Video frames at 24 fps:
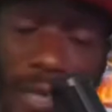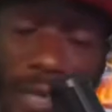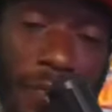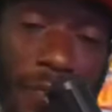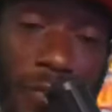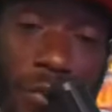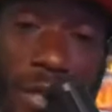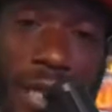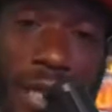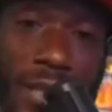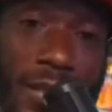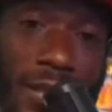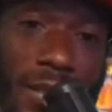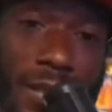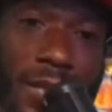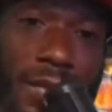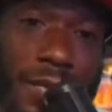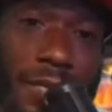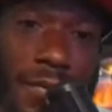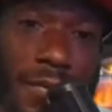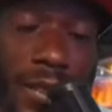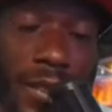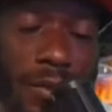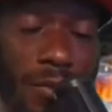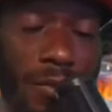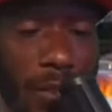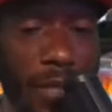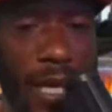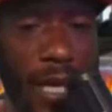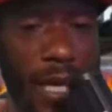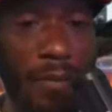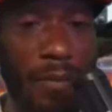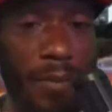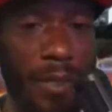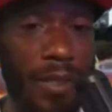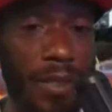if you
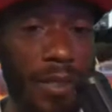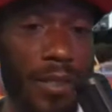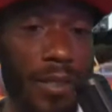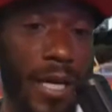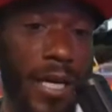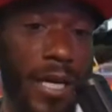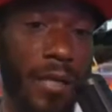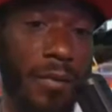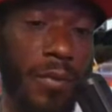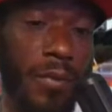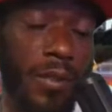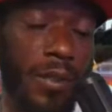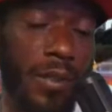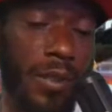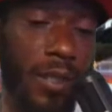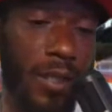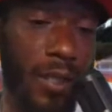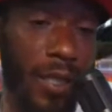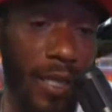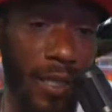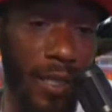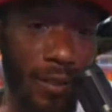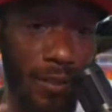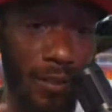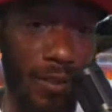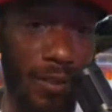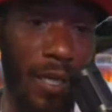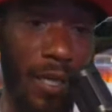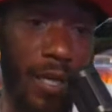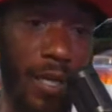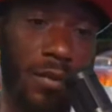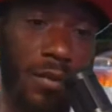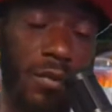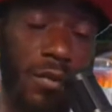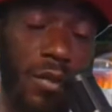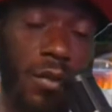came in the game with your lane
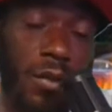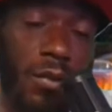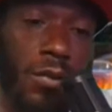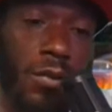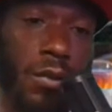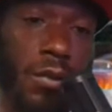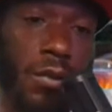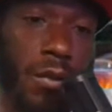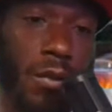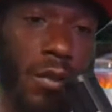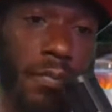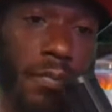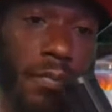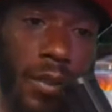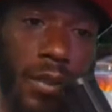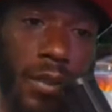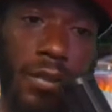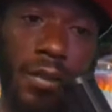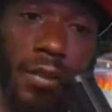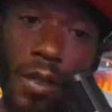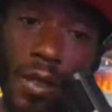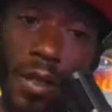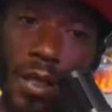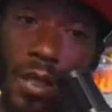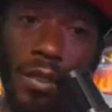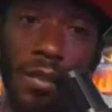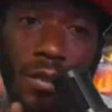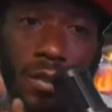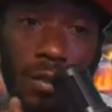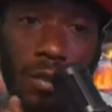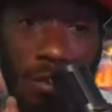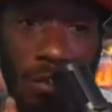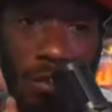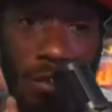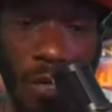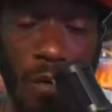set, you know who you want to be,
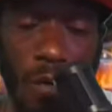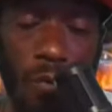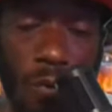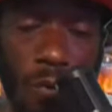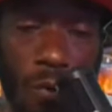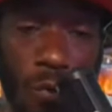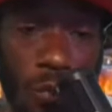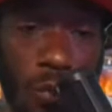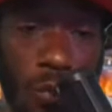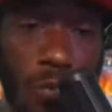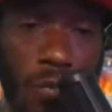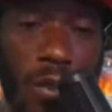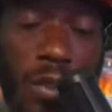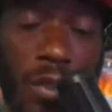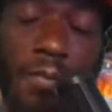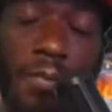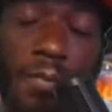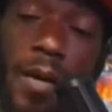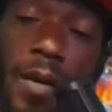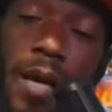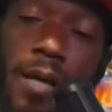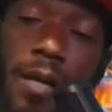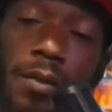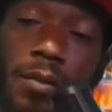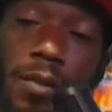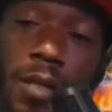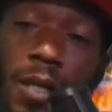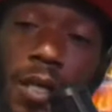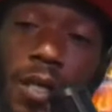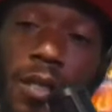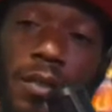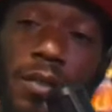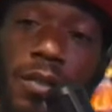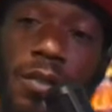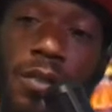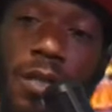you know who you want to battle,
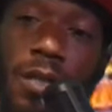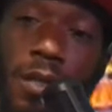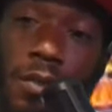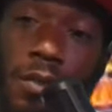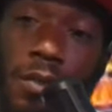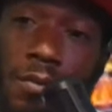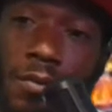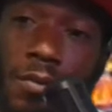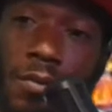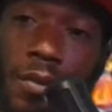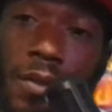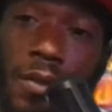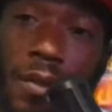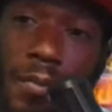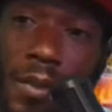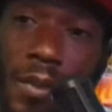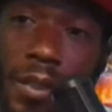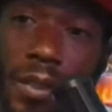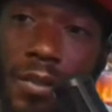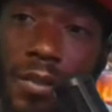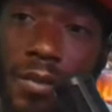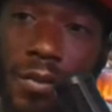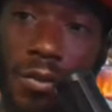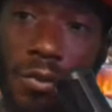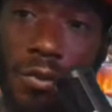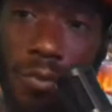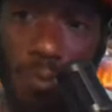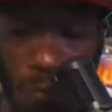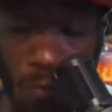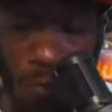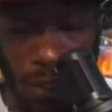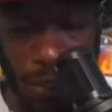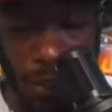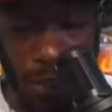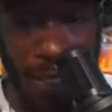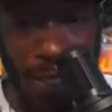you know what I mean. You
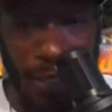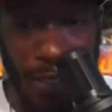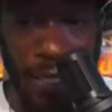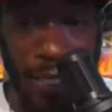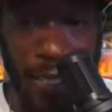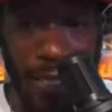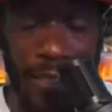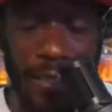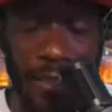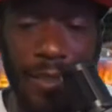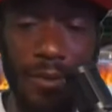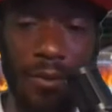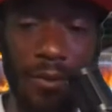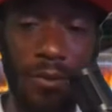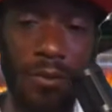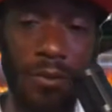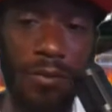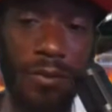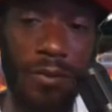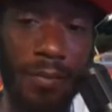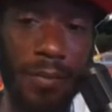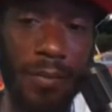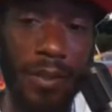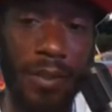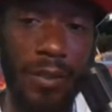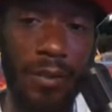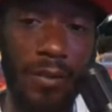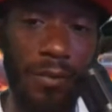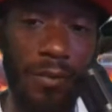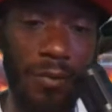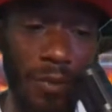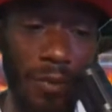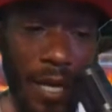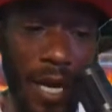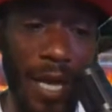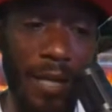want that lane that you know what I mean.
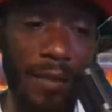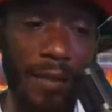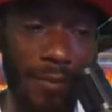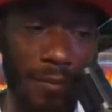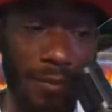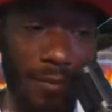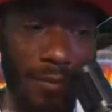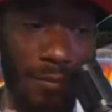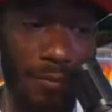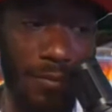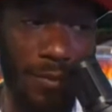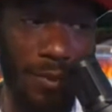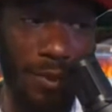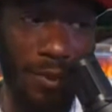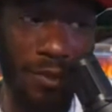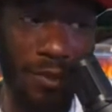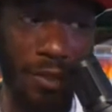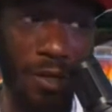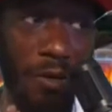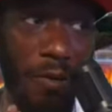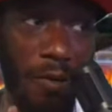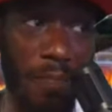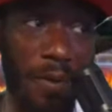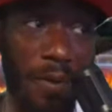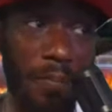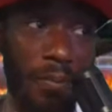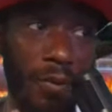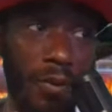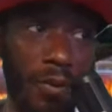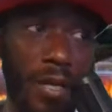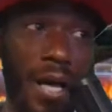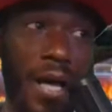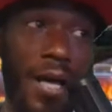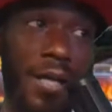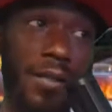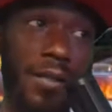You got certain people
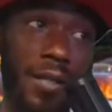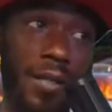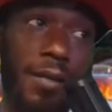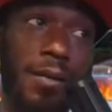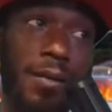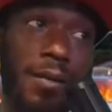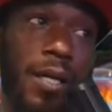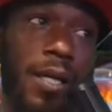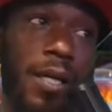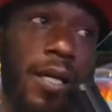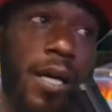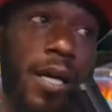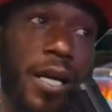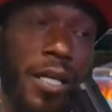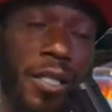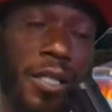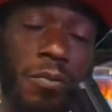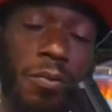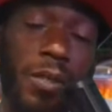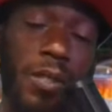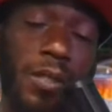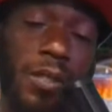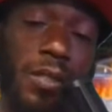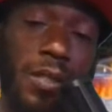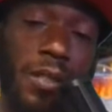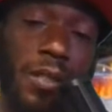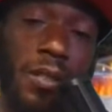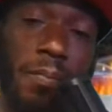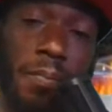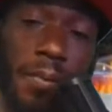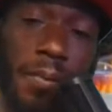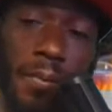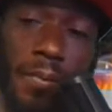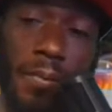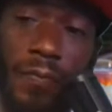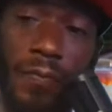lined up, and you want to see
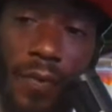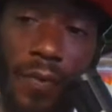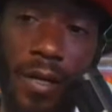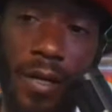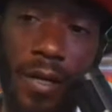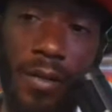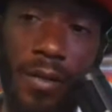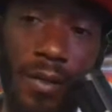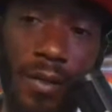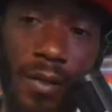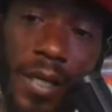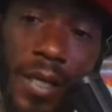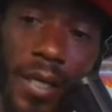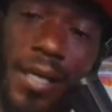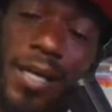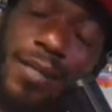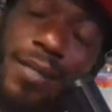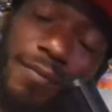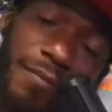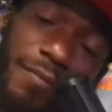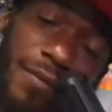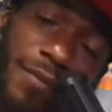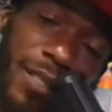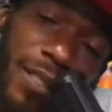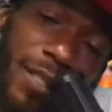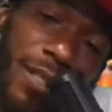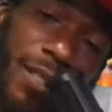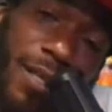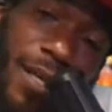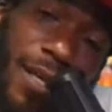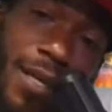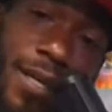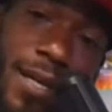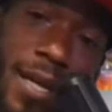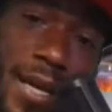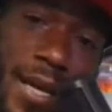them people first. And if
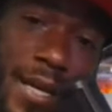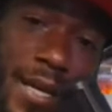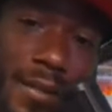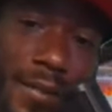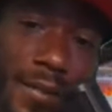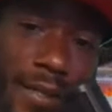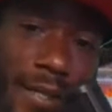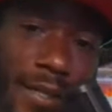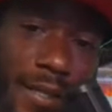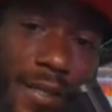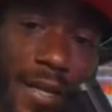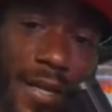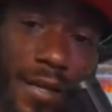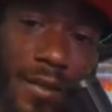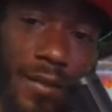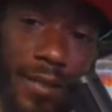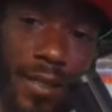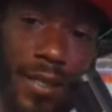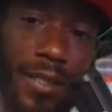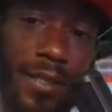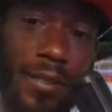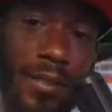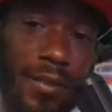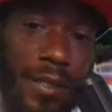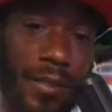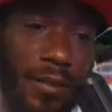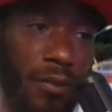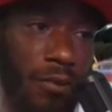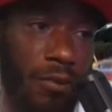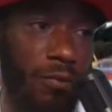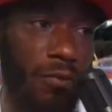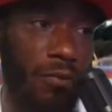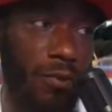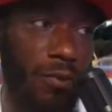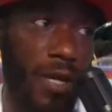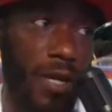DNA ain't in that lane that
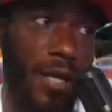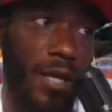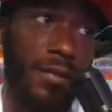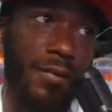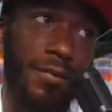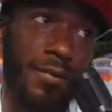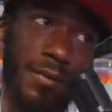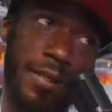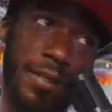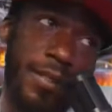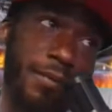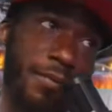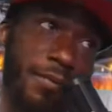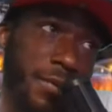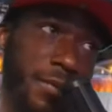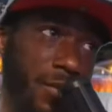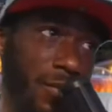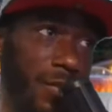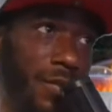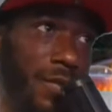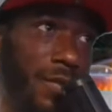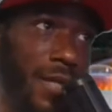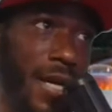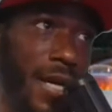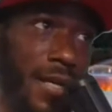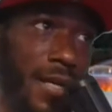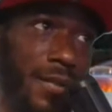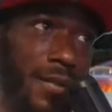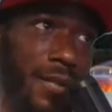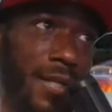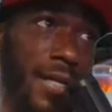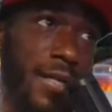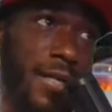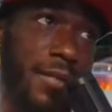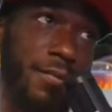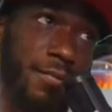you trying to, you don't gotta
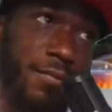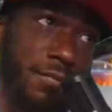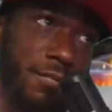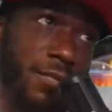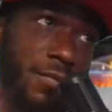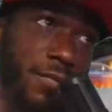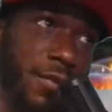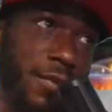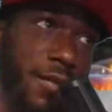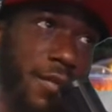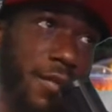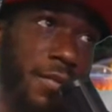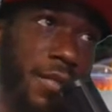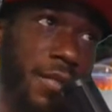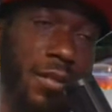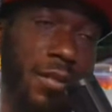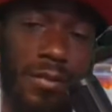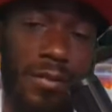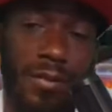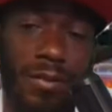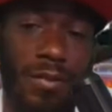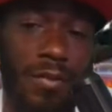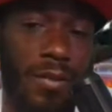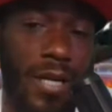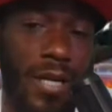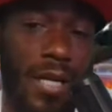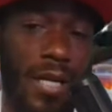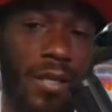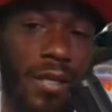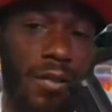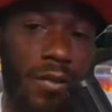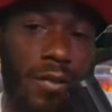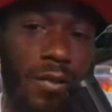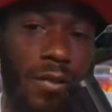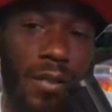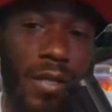like, you know what I mean. You don't gotta
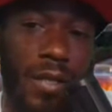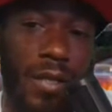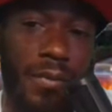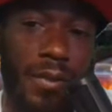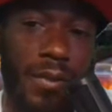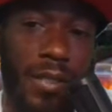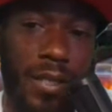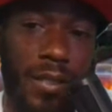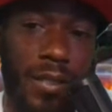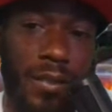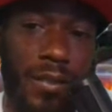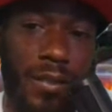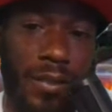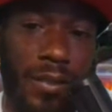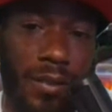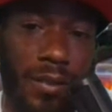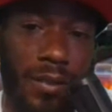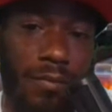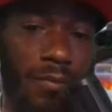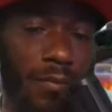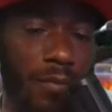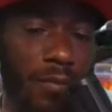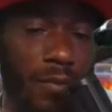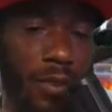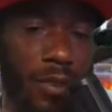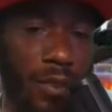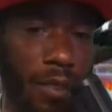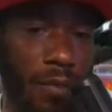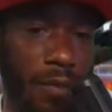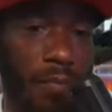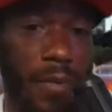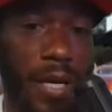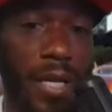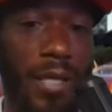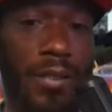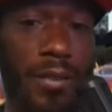go over there because
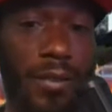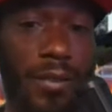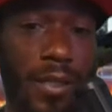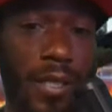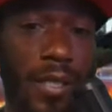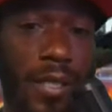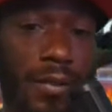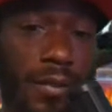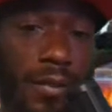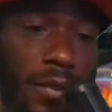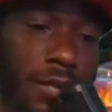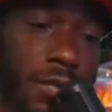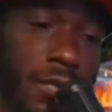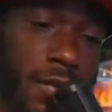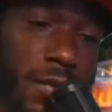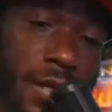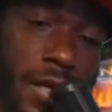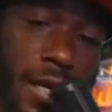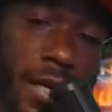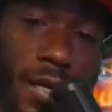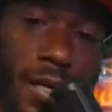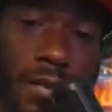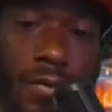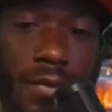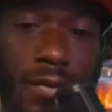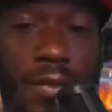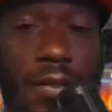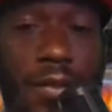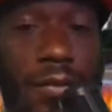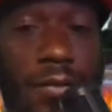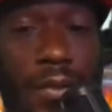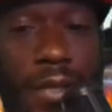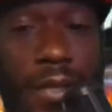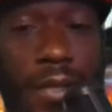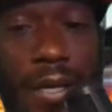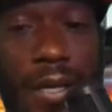somebody said so. I don't
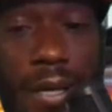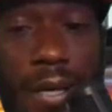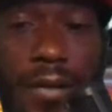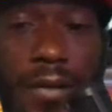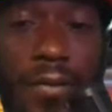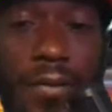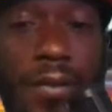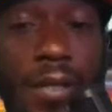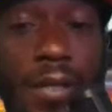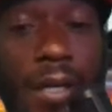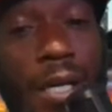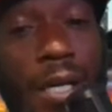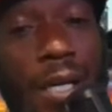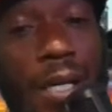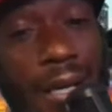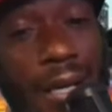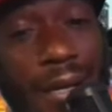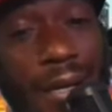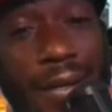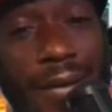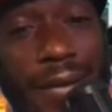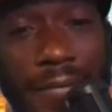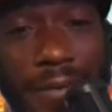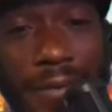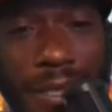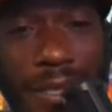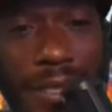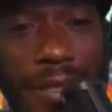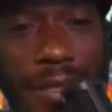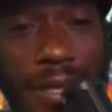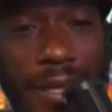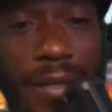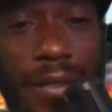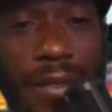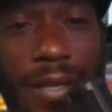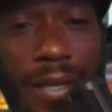know, like I don't. And
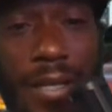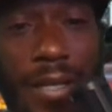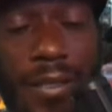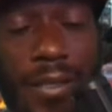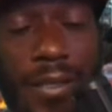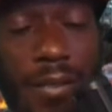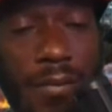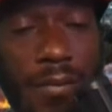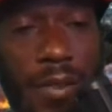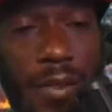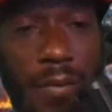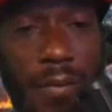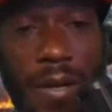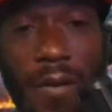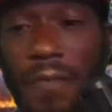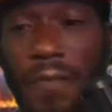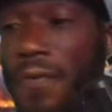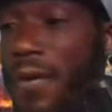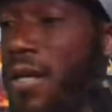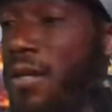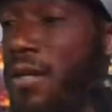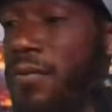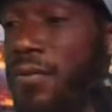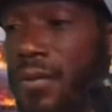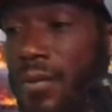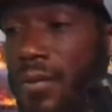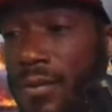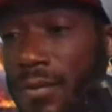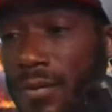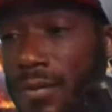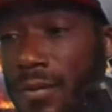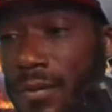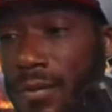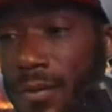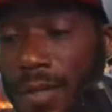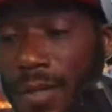DNA alleged he one of my favorites.
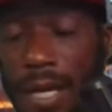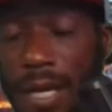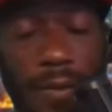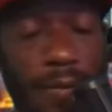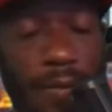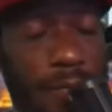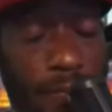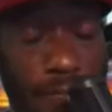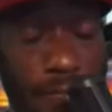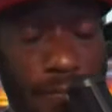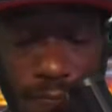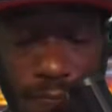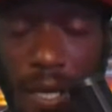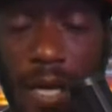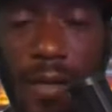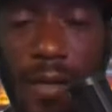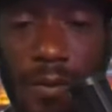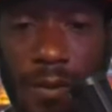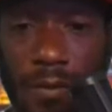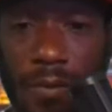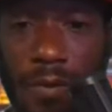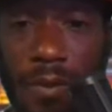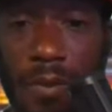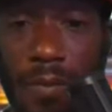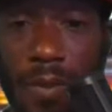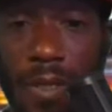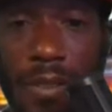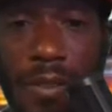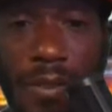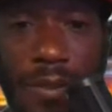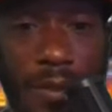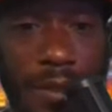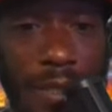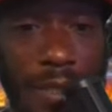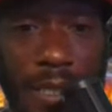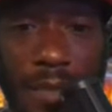Like facts, he
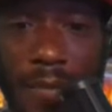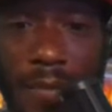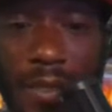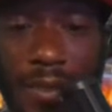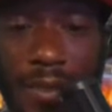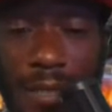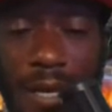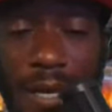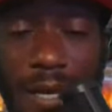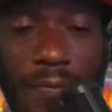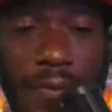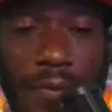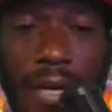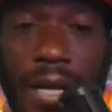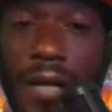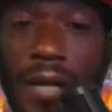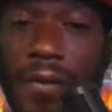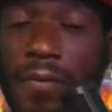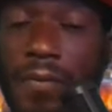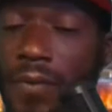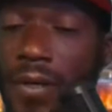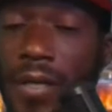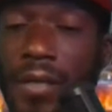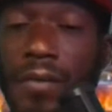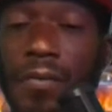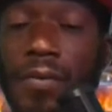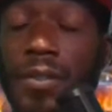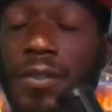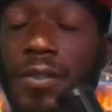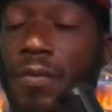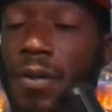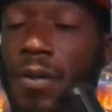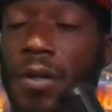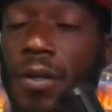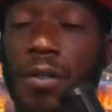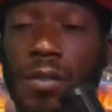in my top 5
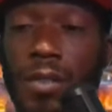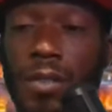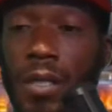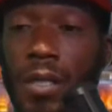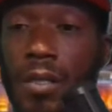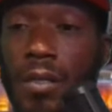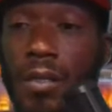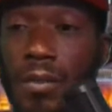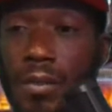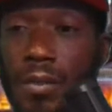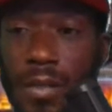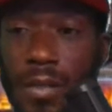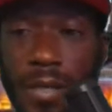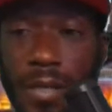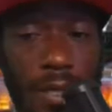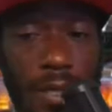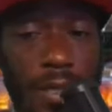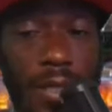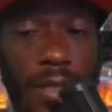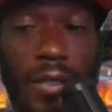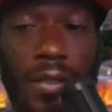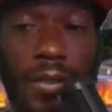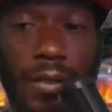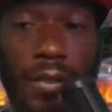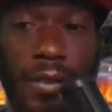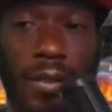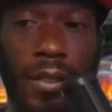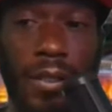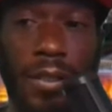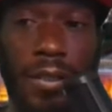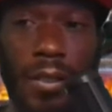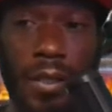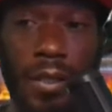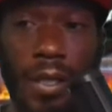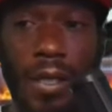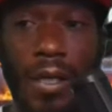favorites of all time. Like I love DNA.
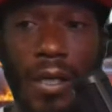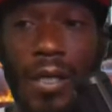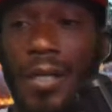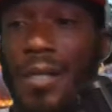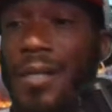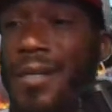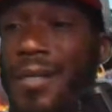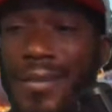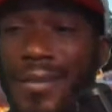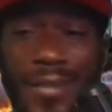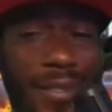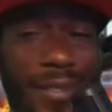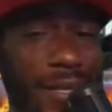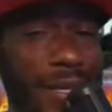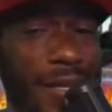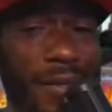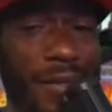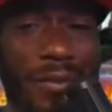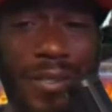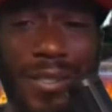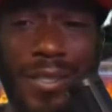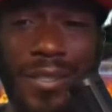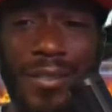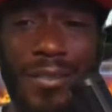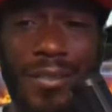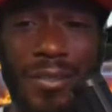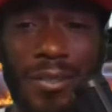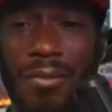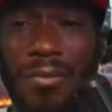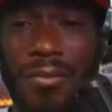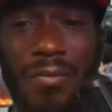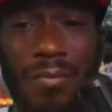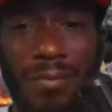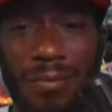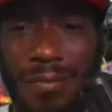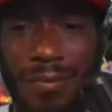And then they don't need
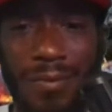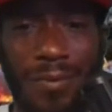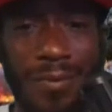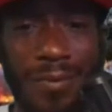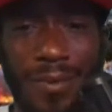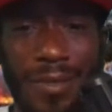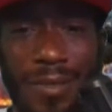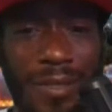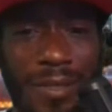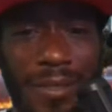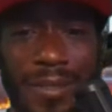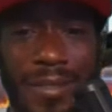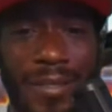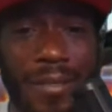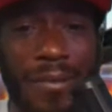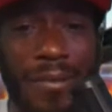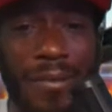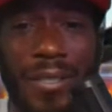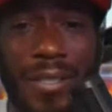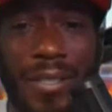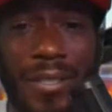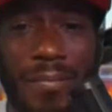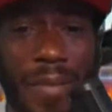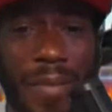you. Don't need to